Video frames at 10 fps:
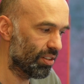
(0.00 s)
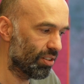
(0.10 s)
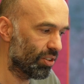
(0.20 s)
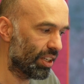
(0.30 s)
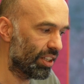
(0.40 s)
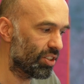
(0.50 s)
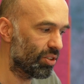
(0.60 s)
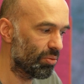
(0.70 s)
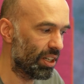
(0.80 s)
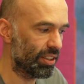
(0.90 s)

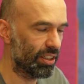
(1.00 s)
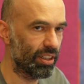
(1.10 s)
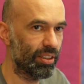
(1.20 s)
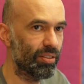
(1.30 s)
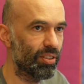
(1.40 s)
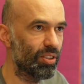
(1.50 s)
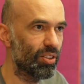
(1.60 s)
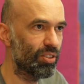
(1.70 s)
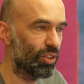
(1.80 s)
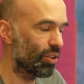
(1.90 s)
location where the
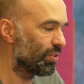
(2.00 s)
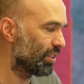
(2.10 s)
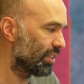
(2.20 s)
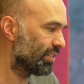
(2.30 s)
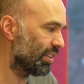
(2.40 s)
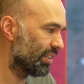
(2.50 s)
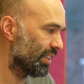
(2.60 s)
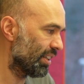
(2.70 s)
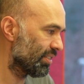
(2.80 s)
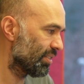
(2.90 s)
server is
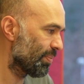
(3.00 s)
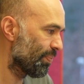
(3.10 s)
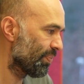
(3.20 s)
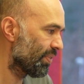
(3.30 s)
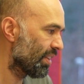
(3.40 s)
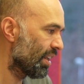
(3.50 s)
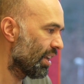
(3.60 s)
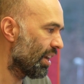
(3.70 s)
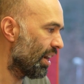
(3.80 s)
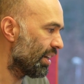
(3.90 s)
sitting at.
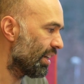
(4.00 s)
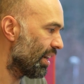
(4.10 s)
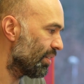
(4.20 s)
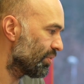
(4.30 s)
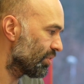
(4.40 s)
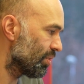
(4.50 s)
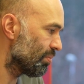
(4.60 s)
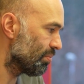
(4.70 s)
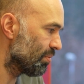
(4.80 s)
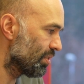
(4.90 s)
I have
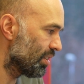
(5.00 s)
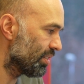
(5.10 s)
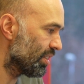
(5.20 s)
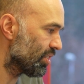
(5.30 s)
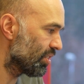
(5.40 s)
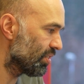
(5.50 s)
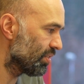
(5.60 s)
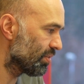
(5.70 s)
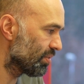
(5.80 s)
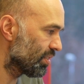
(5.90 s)
some
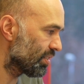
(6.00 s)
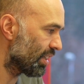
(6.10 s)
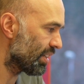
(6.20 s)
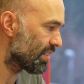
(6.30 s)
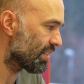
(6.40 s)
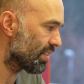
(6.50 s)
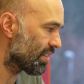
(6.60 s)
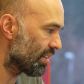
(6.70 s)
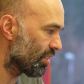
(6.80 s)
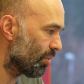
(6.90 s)
additional tests
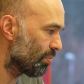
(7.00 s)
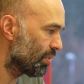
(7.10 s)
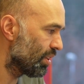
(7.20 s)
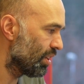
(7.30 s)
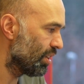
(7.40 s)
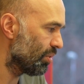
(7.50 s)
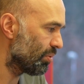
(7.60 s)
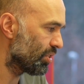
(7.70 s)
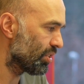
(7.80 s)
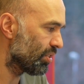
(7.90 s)
set up,
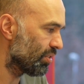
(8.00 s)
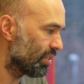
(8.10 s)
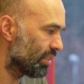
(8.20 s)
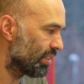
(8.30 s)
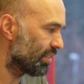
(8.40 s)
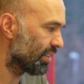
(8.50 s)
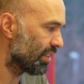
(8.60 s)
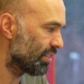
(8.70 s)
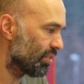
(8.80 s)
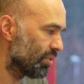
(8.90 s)
which are in this
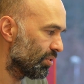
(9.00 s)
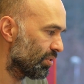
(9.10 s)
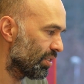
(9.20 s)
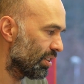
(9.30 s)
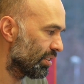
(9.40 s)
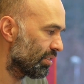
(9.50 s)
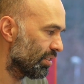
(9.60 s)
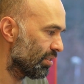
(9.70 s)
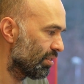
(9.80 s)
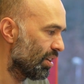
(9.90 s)
case also like
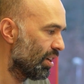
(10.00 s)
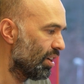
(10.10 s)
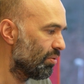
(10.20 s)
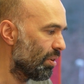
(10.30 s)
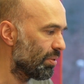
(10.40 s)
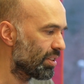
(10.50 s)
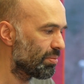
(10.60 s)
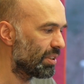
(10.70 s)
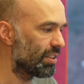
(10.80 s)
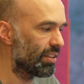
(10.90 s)
the WebEx
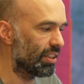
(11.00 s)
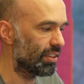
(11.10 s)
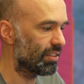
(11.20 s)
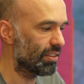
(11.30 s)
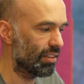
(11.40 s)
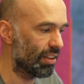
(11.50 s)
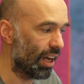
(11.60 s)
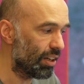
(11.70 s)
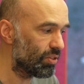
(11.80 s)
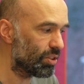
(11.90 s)
Meetings
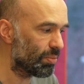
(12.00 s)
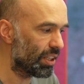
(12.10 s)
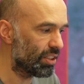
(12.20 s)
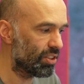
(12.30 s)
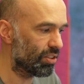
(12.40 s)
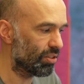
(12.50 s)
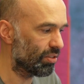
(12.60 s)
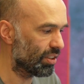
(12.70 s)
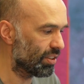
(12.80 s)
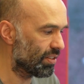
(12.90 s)
launch page. So
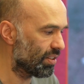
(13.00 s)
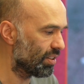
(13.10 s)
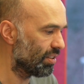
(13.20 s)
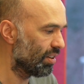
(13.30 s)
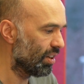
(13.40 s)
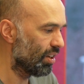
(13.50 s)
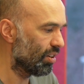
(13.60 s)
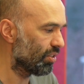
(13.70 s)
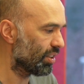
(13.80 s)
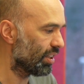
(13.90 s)
I can see,
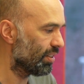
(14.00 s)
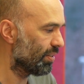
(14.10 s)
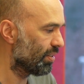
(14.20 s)
okay,